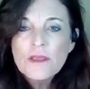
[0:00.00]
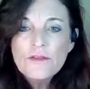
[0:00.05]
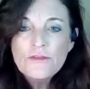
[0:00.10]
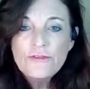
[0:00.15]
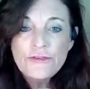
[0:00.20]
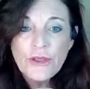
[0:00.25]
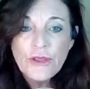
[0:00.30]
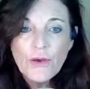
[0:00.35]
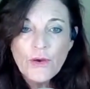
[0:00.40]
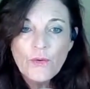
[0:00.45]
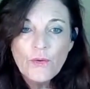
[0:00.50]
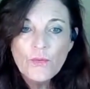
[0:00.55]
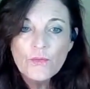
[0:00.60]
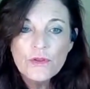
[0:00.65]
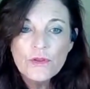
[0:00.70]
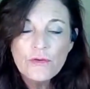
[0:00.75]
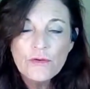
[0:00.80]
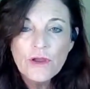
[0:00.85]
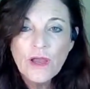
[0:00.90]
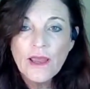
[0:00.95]
So
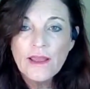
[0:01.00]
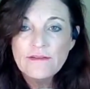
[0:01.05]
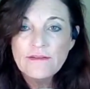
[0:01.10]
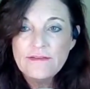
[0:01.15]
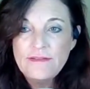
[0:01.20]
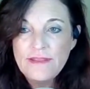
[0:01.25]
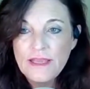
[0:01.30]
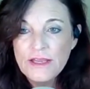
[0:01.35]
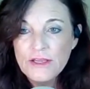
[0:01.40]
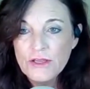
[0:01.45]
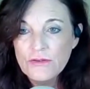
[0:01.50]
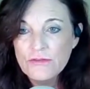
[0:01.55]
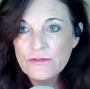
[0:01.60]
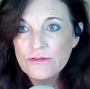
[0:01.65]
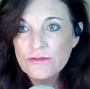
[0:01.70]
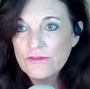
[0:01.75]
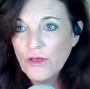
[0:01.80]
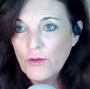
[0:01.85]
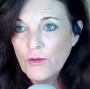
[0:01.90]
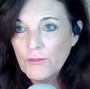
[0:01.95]
you guys, thank you
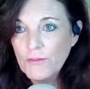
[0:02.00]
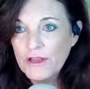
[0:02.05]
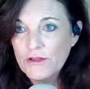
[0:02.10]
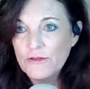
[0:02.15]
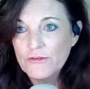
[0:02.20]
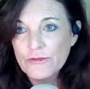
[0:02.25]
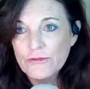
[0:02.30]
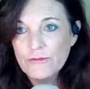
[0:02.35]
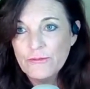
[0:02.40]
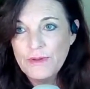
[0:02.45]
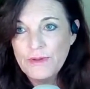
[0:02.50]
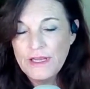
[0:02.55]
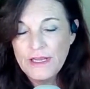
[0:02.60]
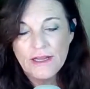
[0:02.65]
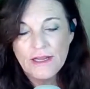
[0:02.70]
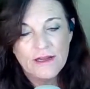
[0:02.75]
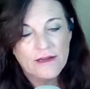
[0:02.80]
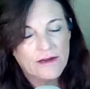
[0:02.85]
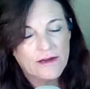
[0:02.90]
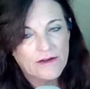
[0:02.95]
so much for
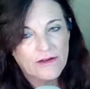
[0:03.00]
being here.